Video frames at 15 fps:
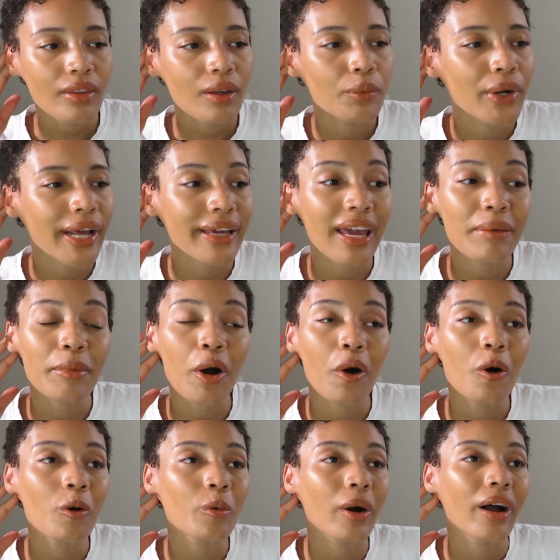when I came
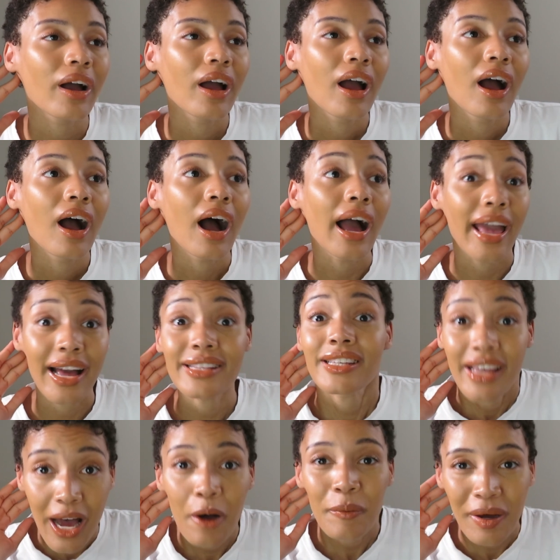home, I had to
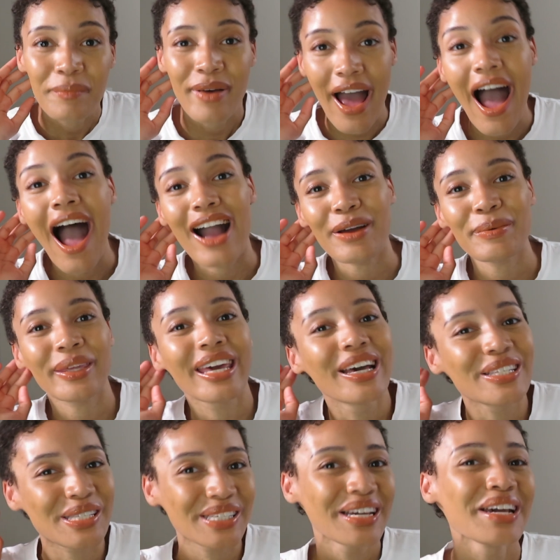help unpack
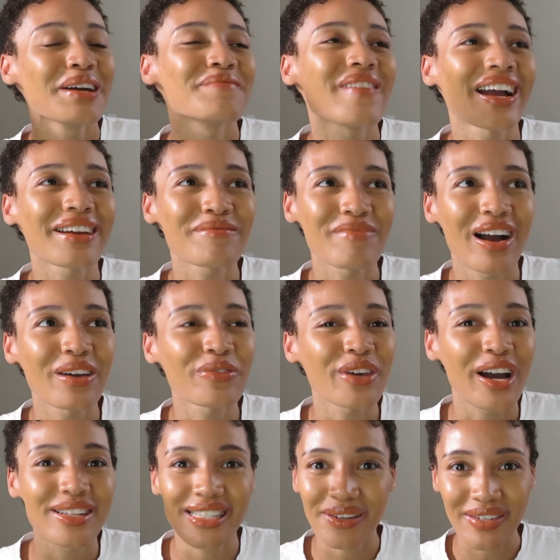because my
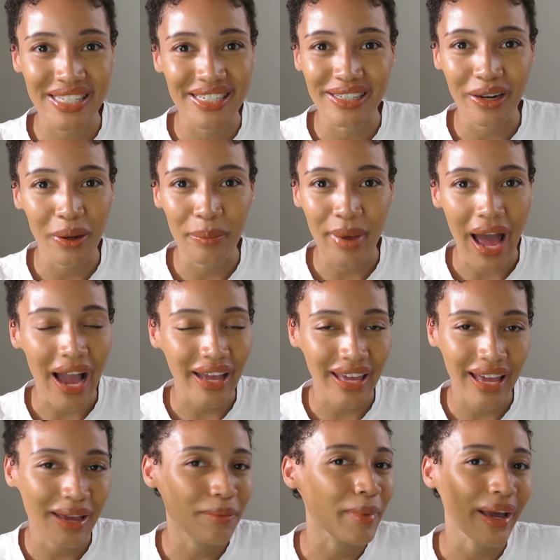fiance wasn't done
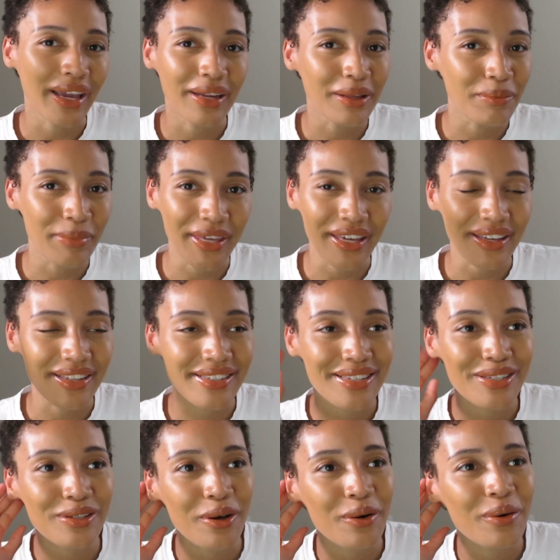unpacking by any means.
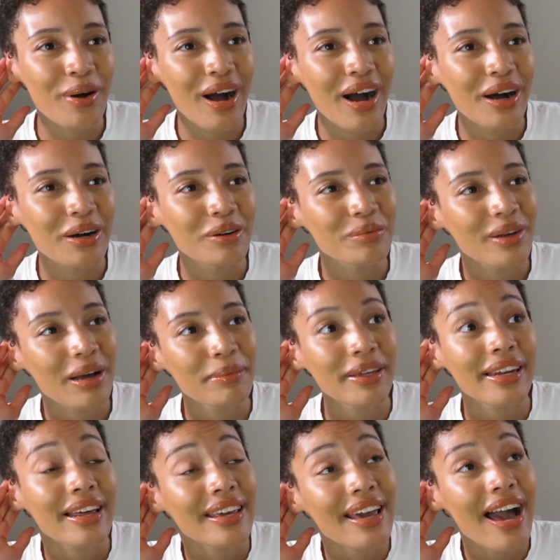So I
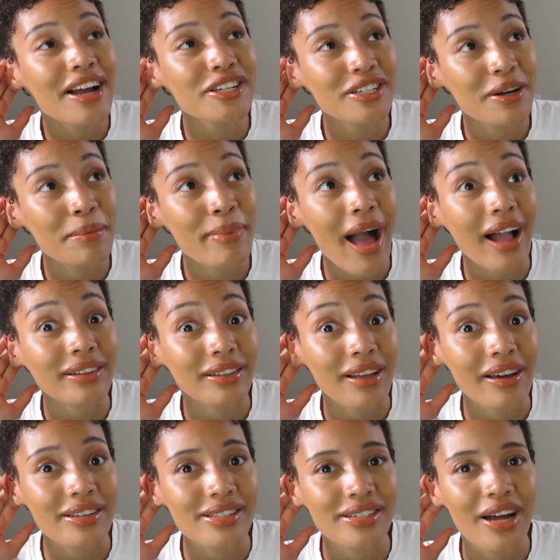mean, he actually unpacked a
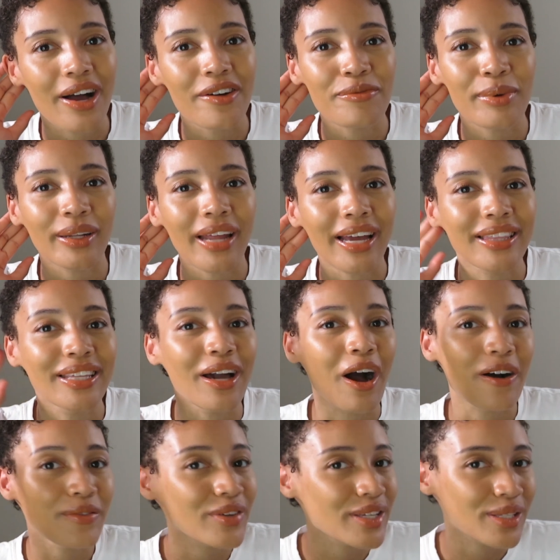lot of stuff, but like the
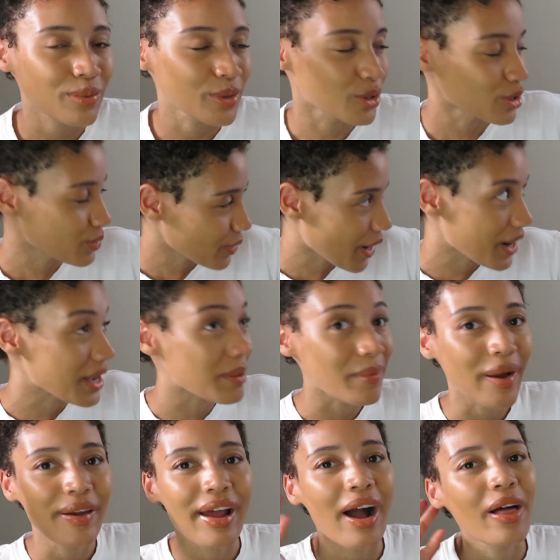office, which is where I am
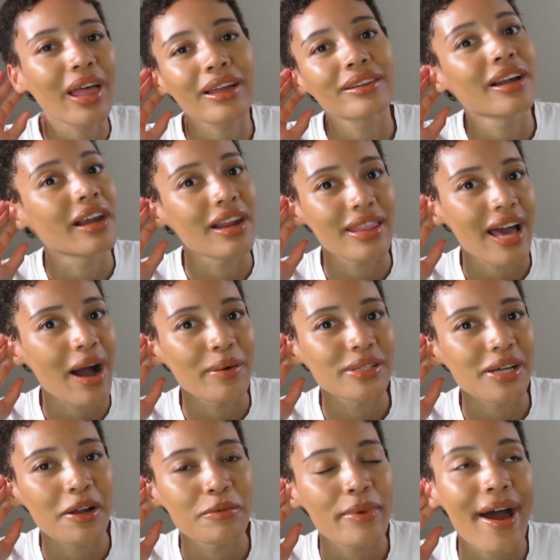right now, like none of that was
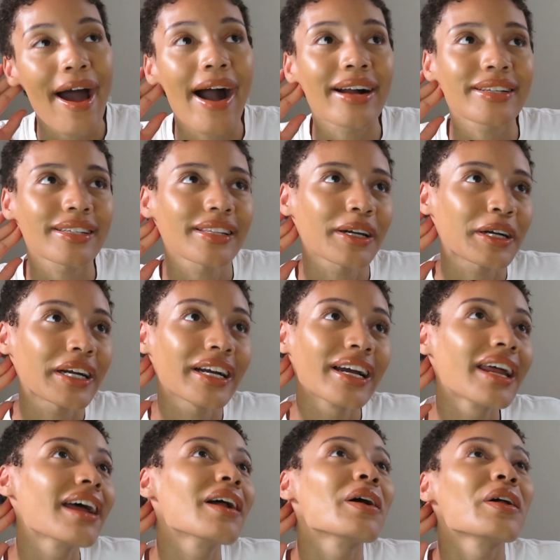unpacked, and
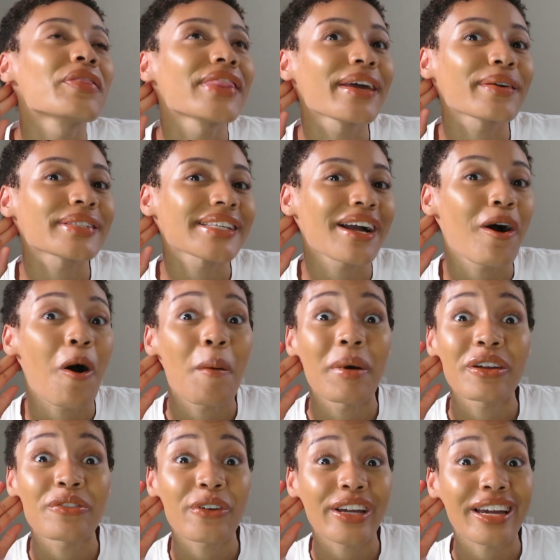there's like all
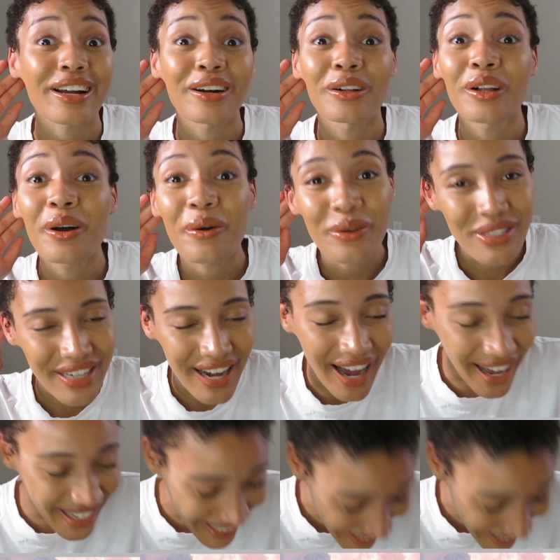my freaking clothes, guys.